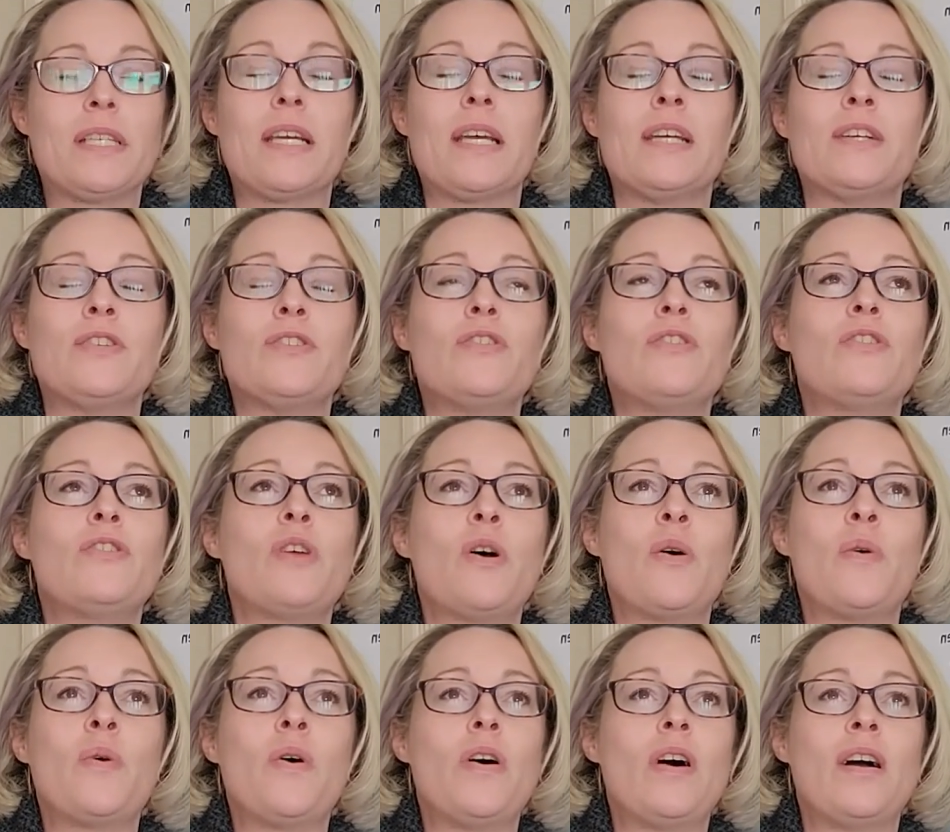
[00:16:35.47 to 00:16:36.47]
Mm-hmm. It's
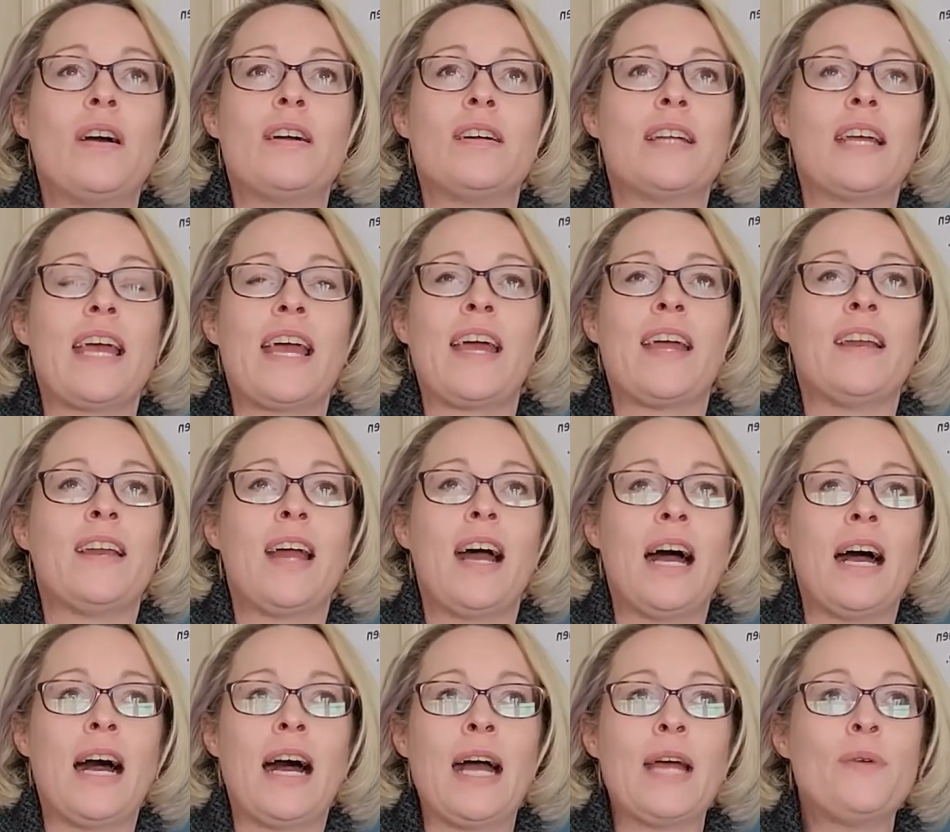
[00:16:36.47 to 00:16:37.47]
so hard.
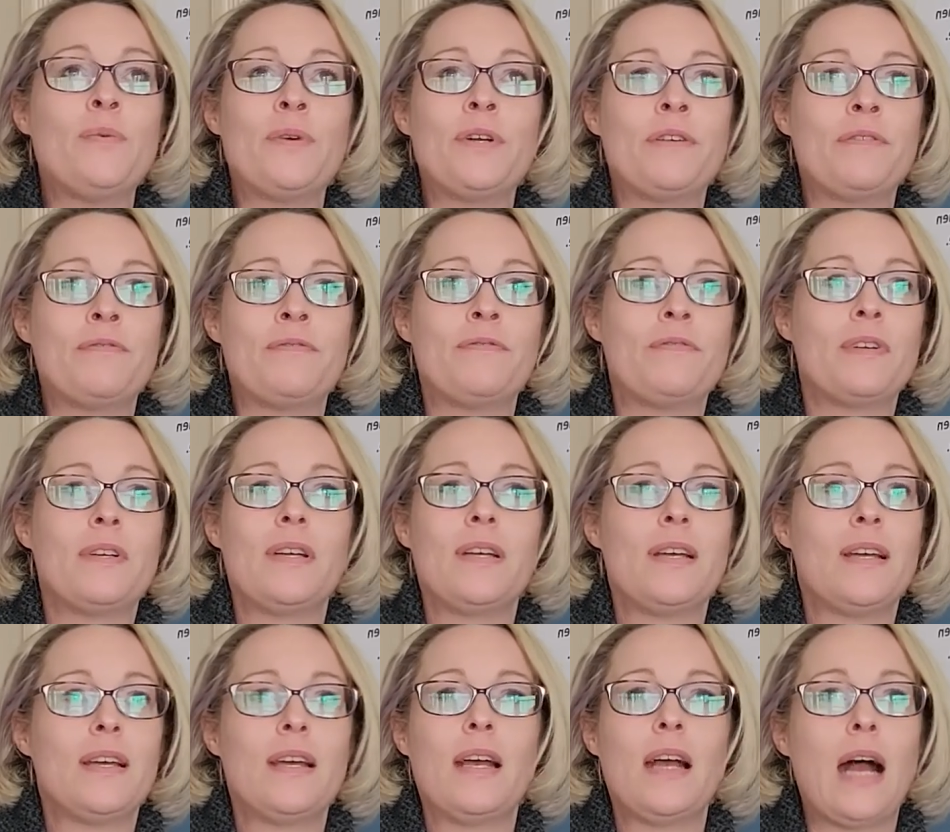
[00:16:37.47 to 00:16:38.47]
And I would
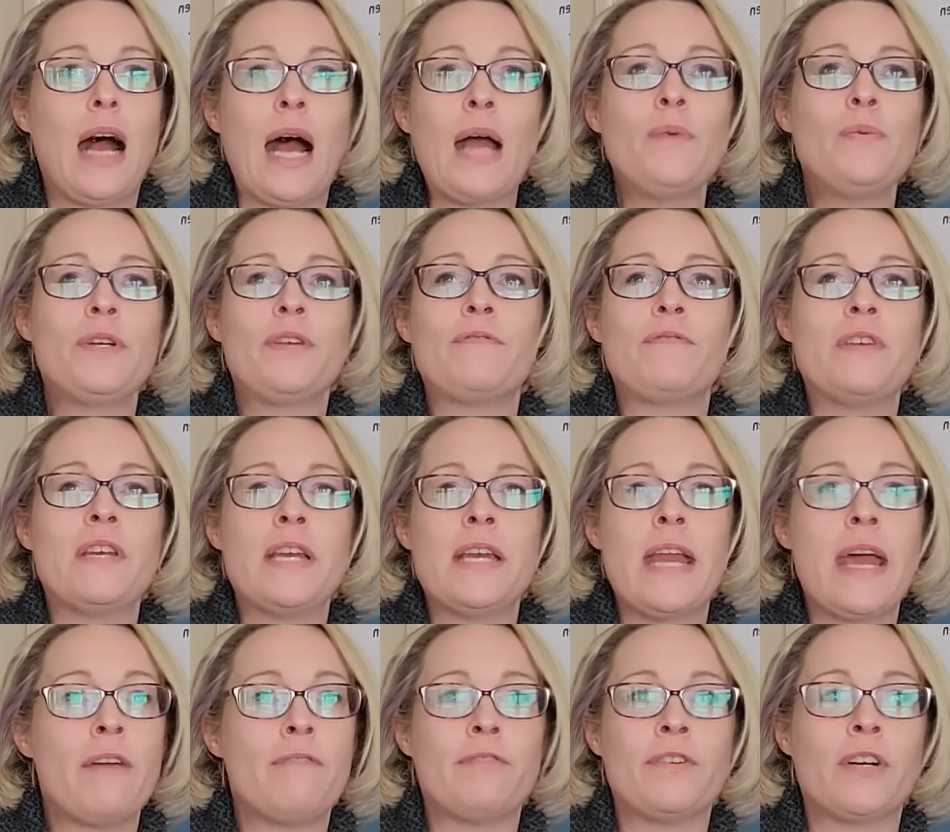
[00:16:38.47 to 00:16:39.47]
have
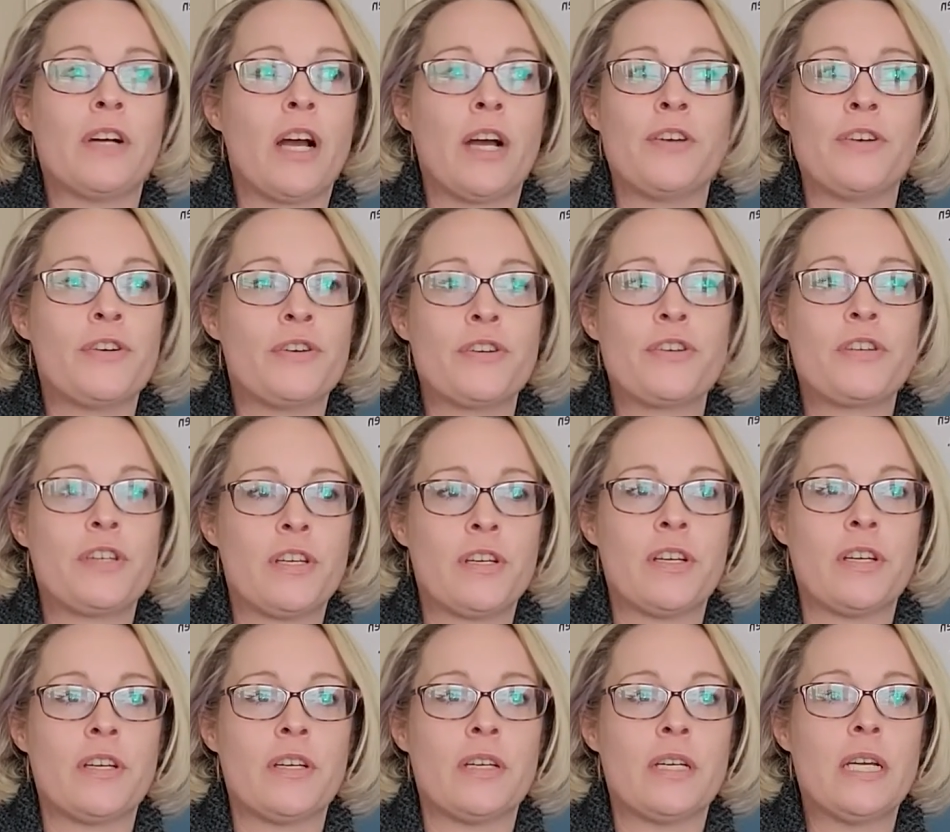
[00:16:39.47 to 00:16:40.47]
never
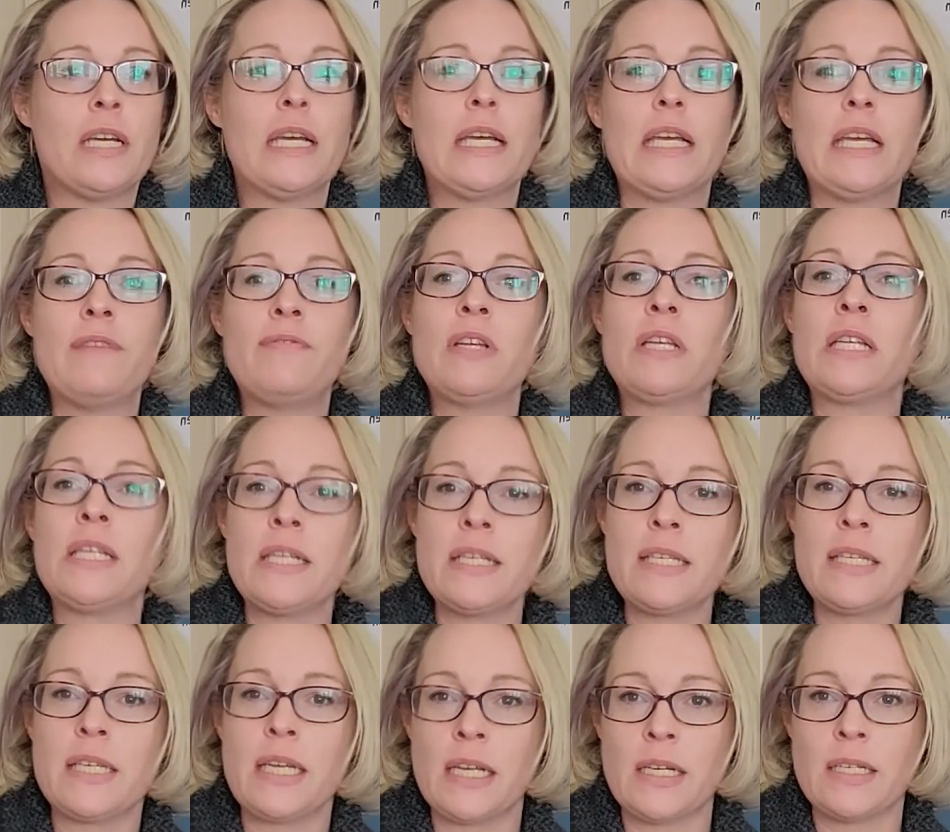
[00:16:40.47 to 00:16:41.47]
understood, even
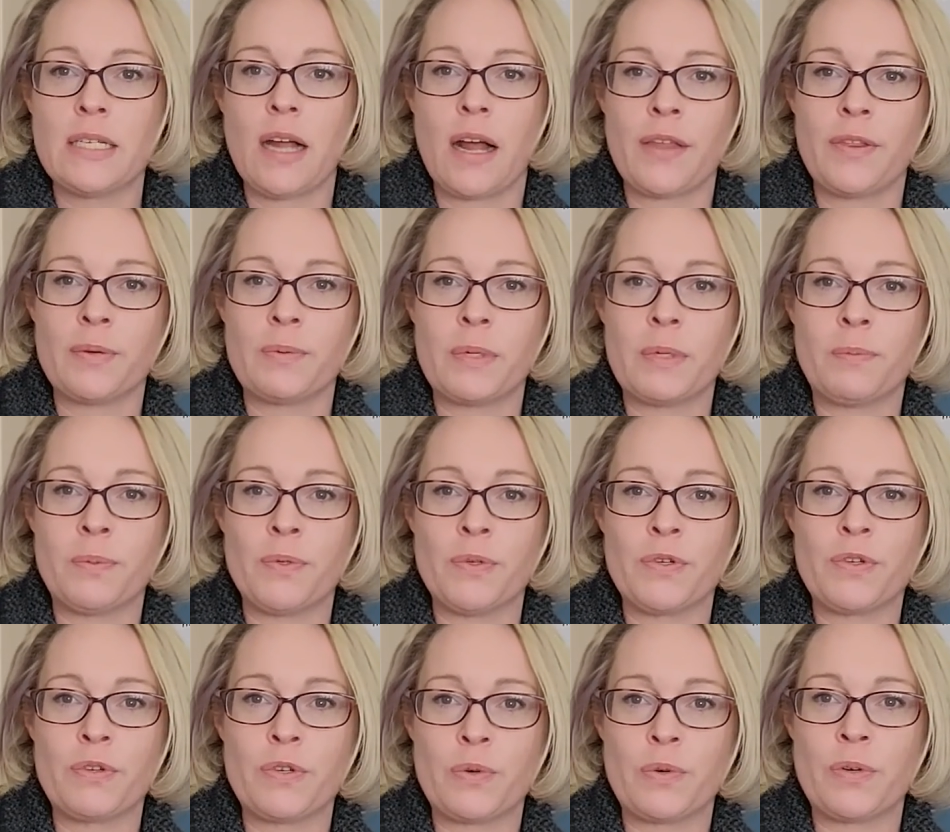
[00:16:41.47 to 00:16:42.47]
listening to other
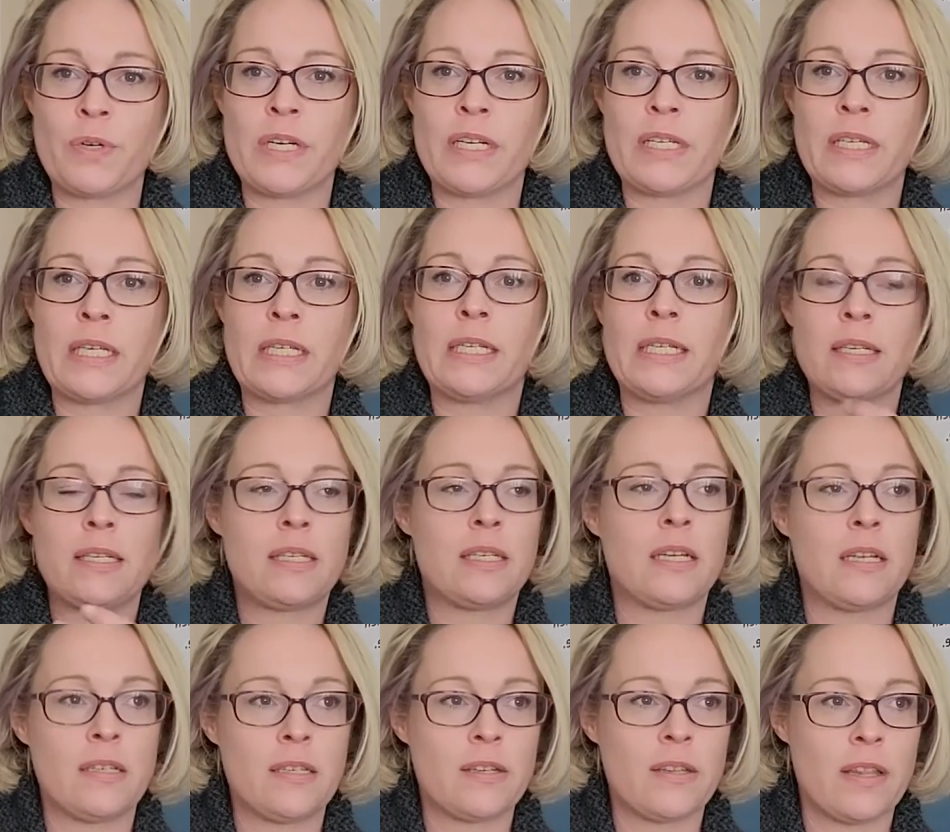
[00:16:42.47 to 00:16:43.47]
people's stories and
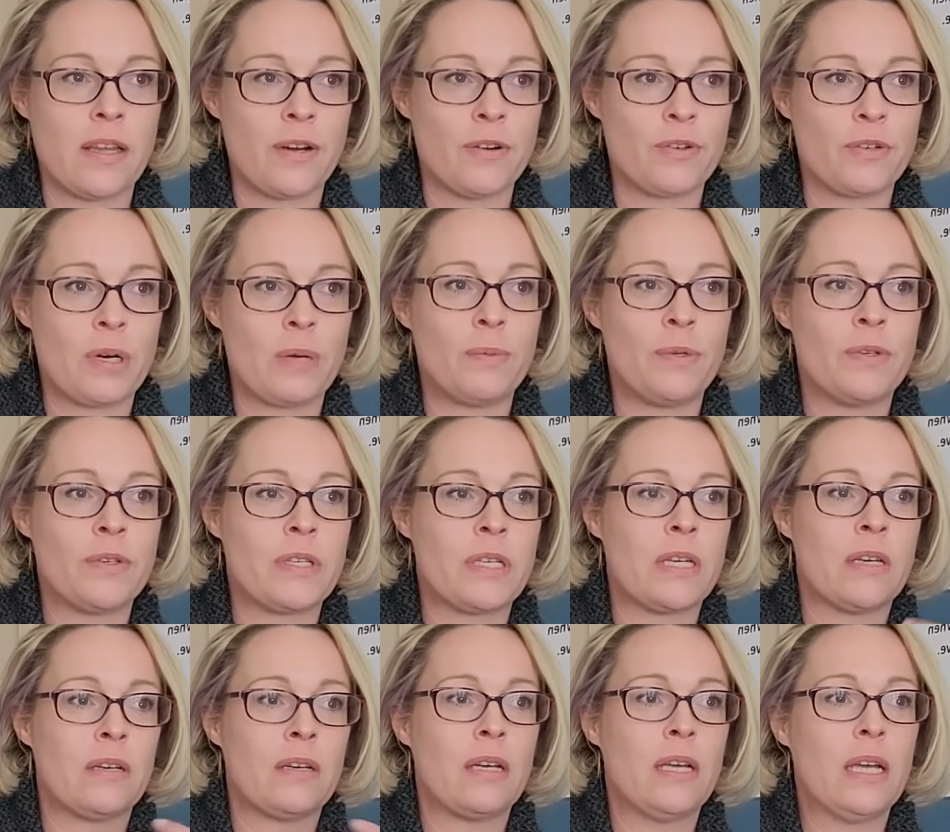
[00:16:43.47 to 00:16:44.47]
listening to their troubles
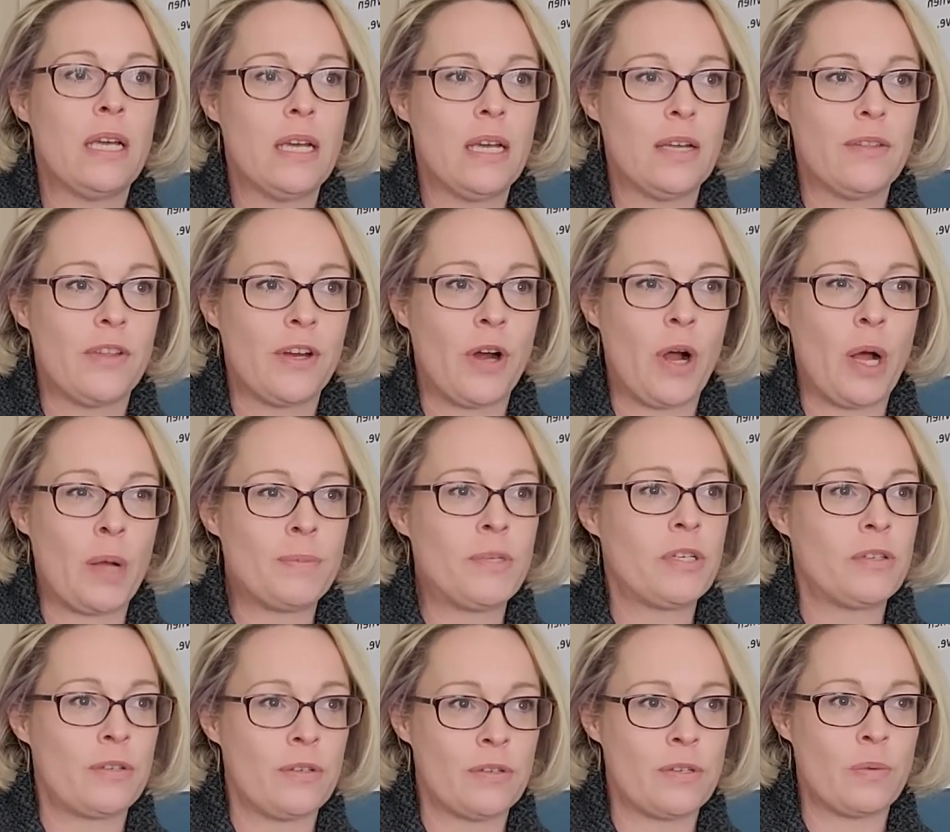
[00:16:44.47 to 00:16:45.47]
and their
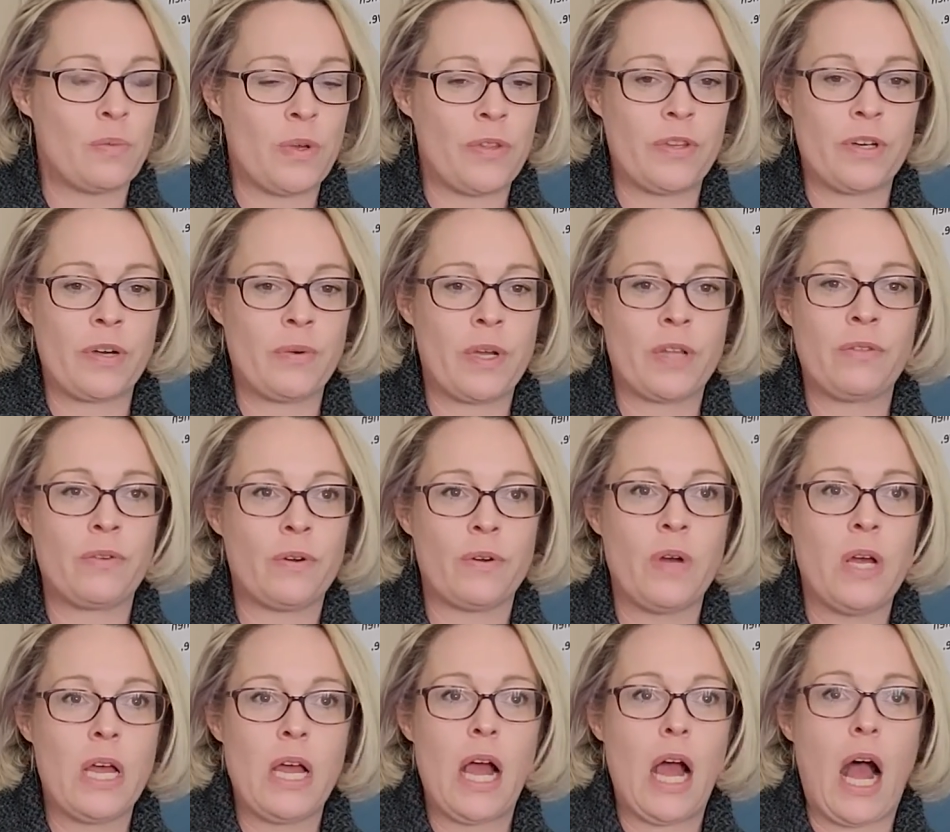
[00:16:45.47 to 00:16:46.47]
obstacles and what they're going through,